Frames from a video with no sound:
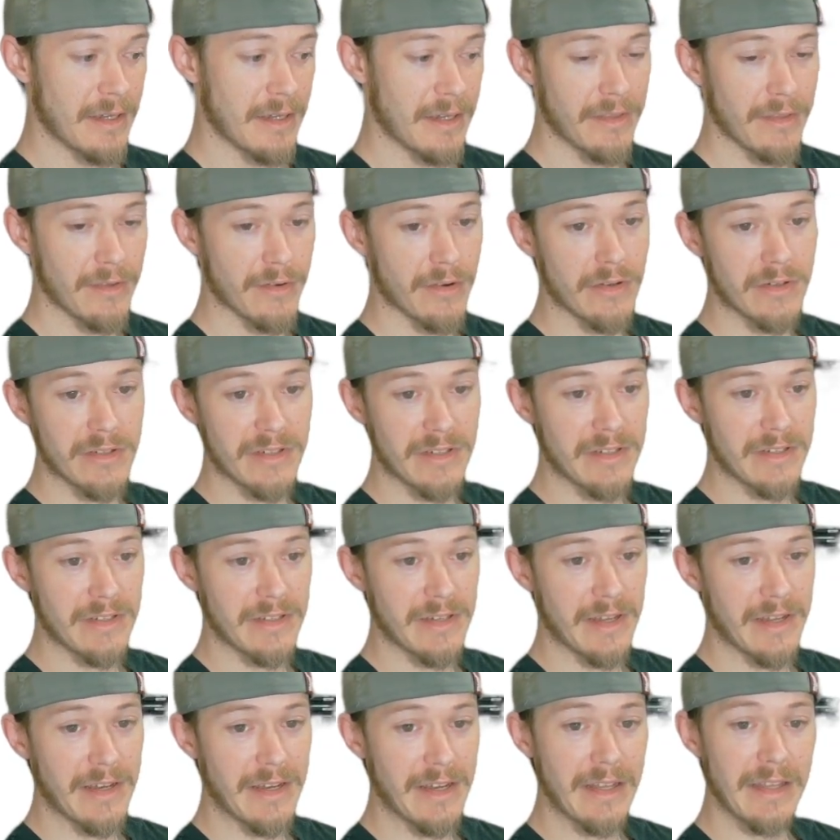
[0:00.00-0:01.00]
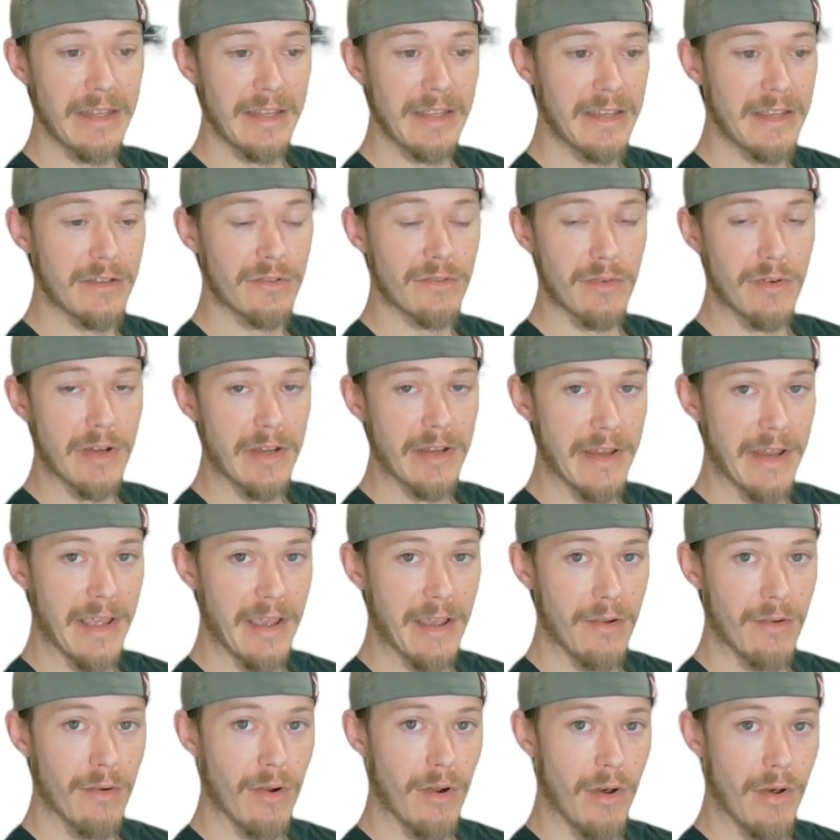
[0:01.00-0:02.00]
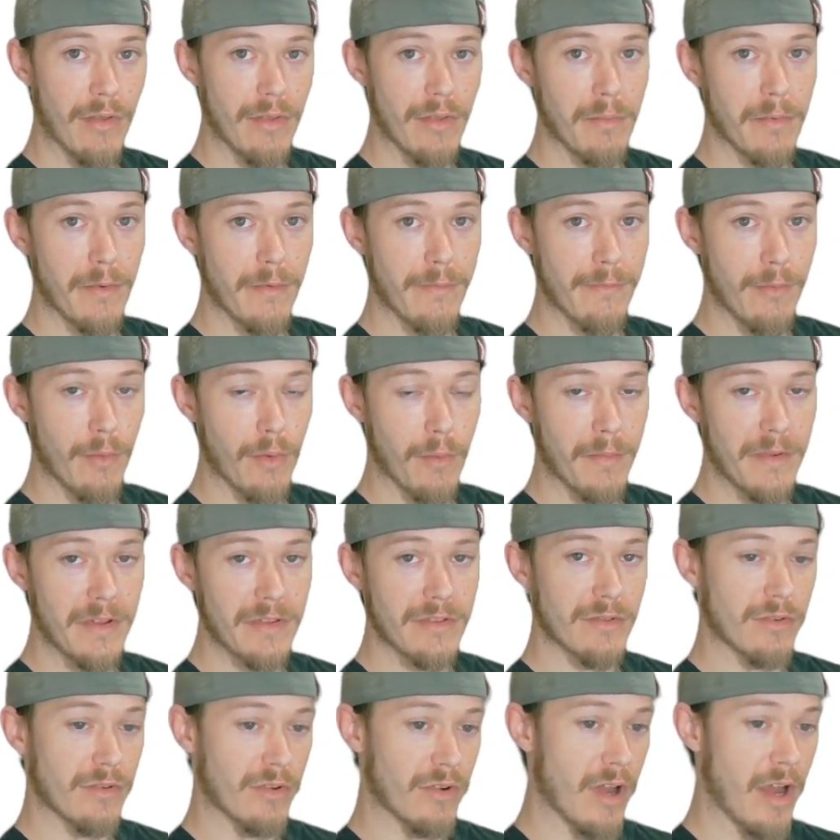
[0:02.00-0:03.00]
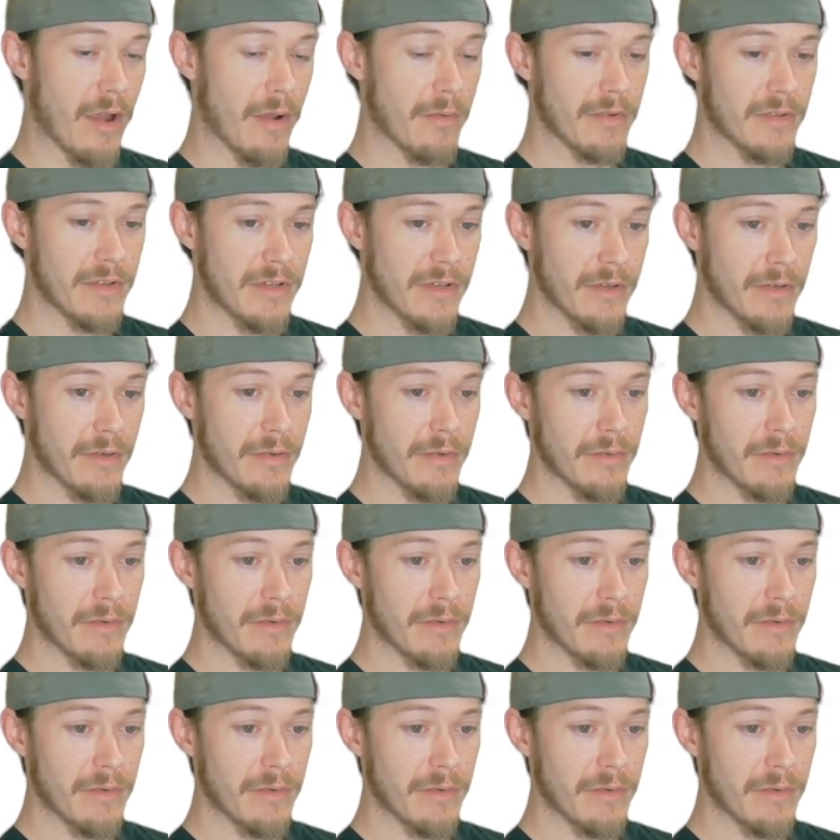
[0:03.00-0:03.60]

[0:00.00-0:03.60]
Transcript: And there isn't any leaks right now on the performance, or I would do